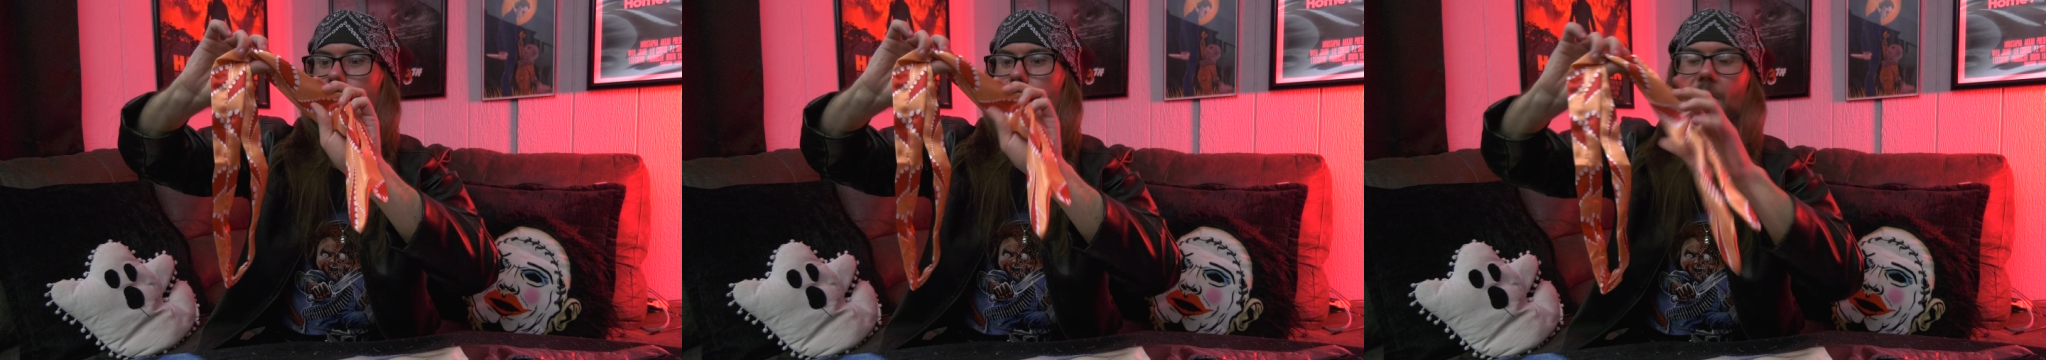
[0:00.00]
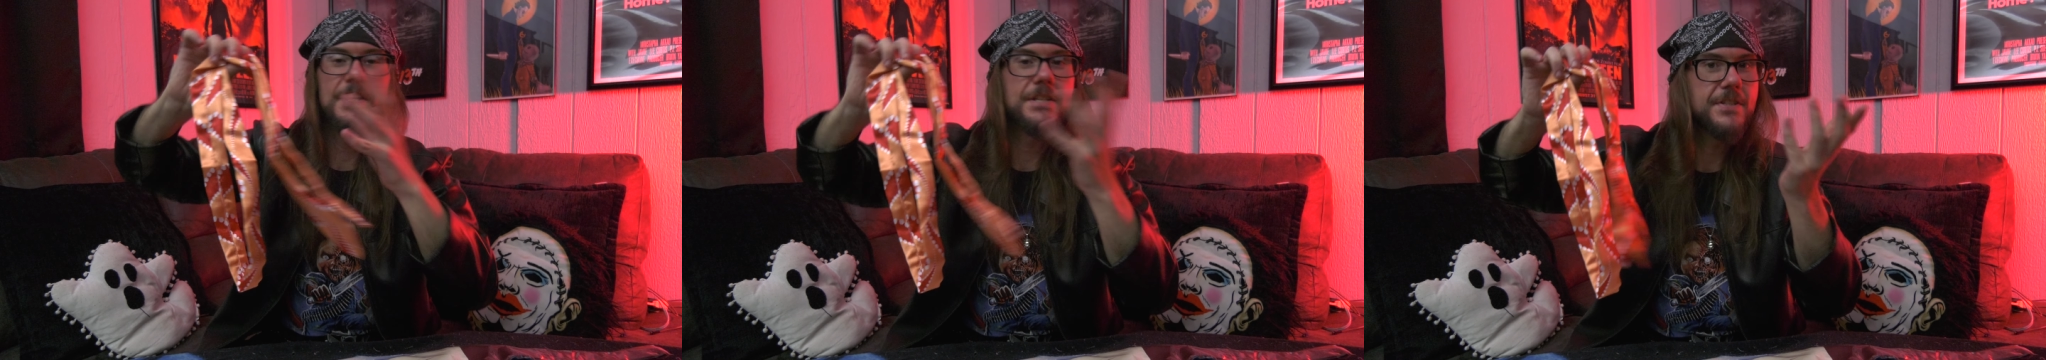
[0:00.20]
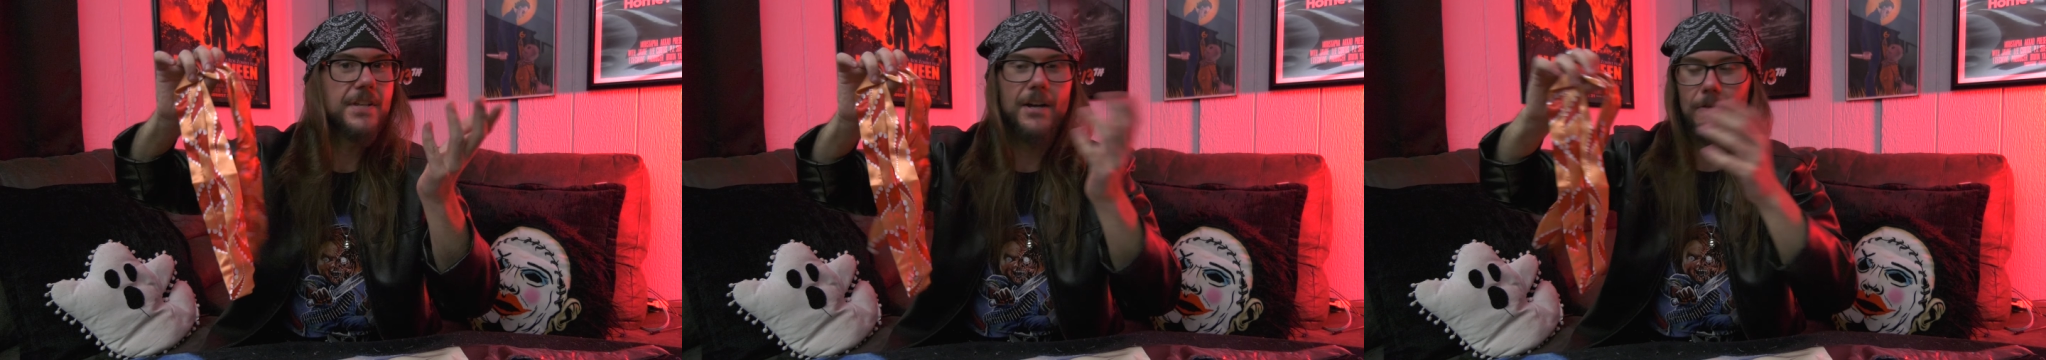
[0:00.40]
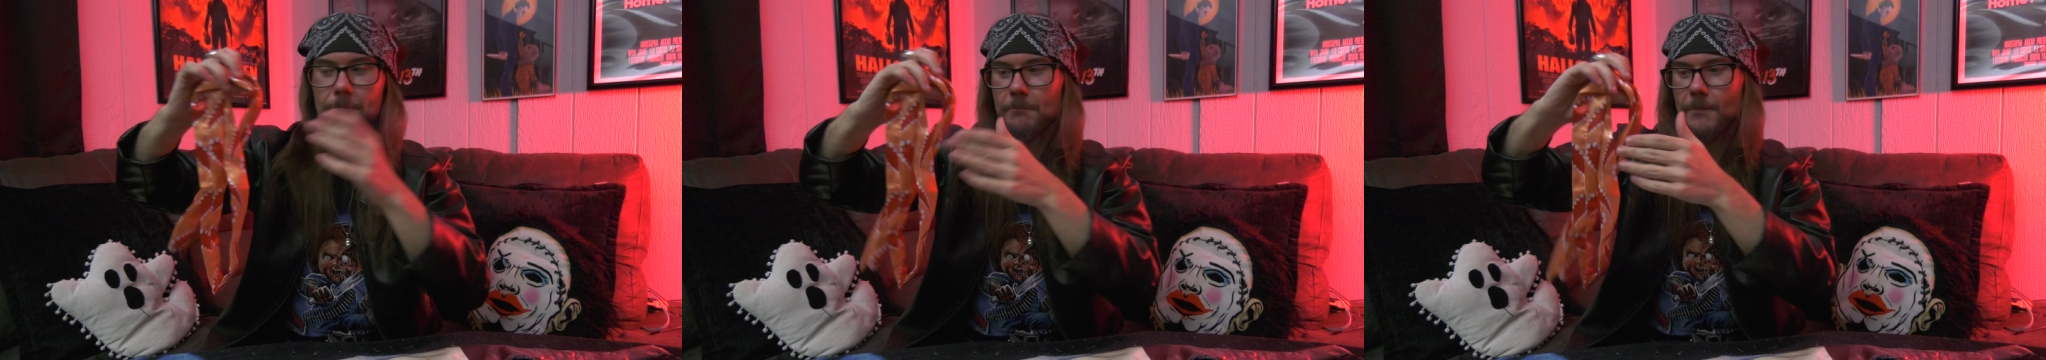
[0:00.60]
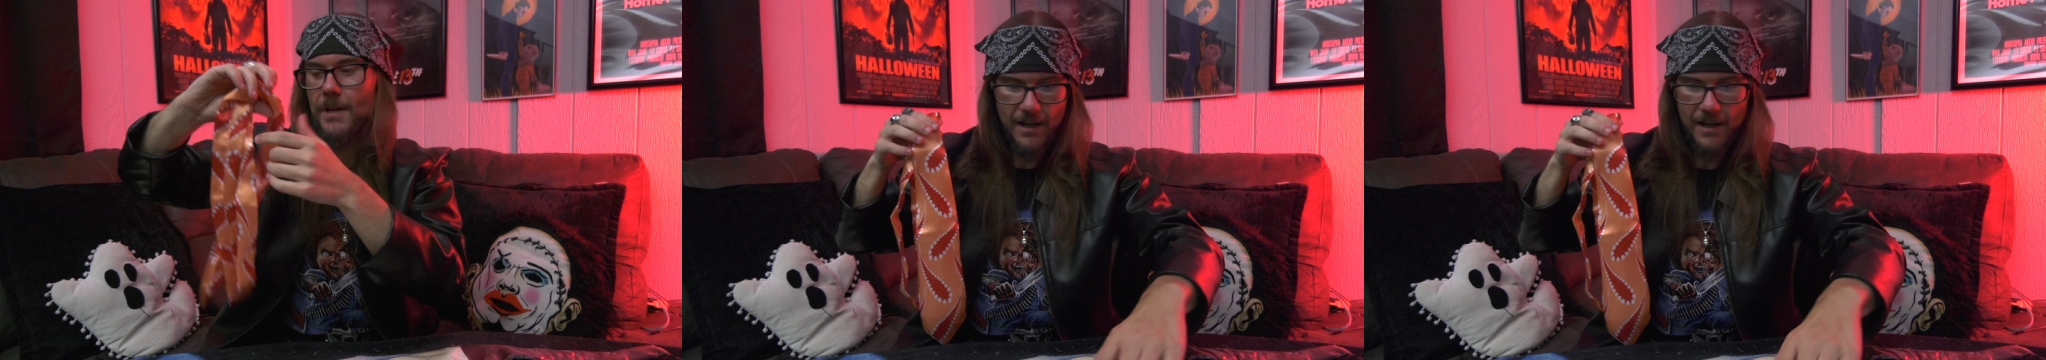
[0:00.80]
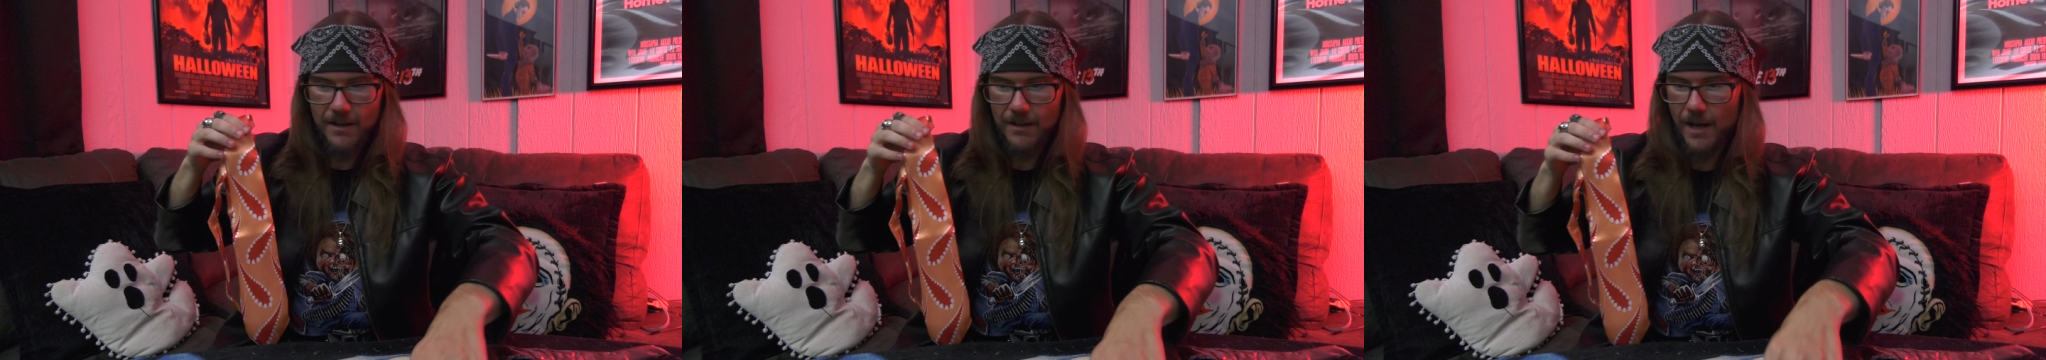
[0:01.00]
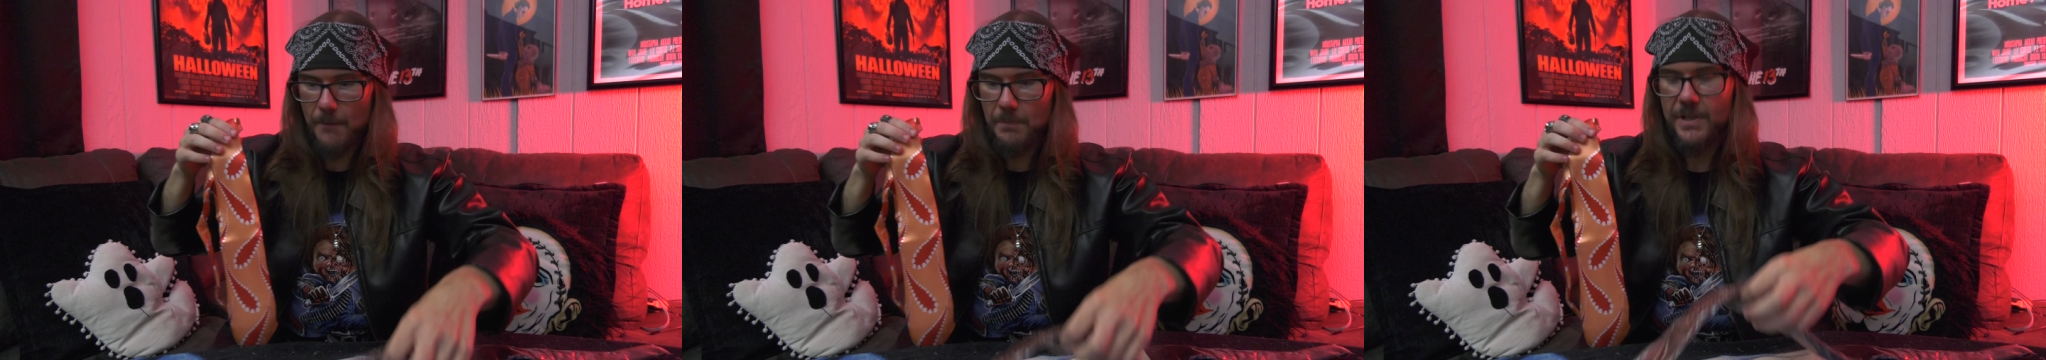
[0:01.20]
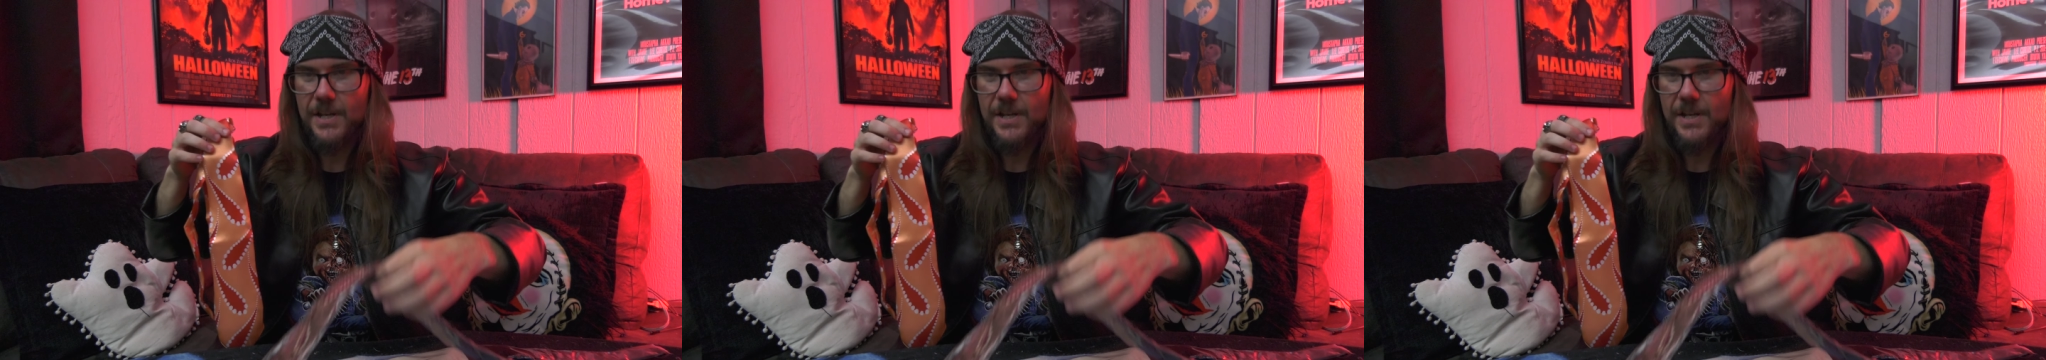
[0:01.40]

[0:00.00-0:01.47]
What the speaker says: but it's there. I'm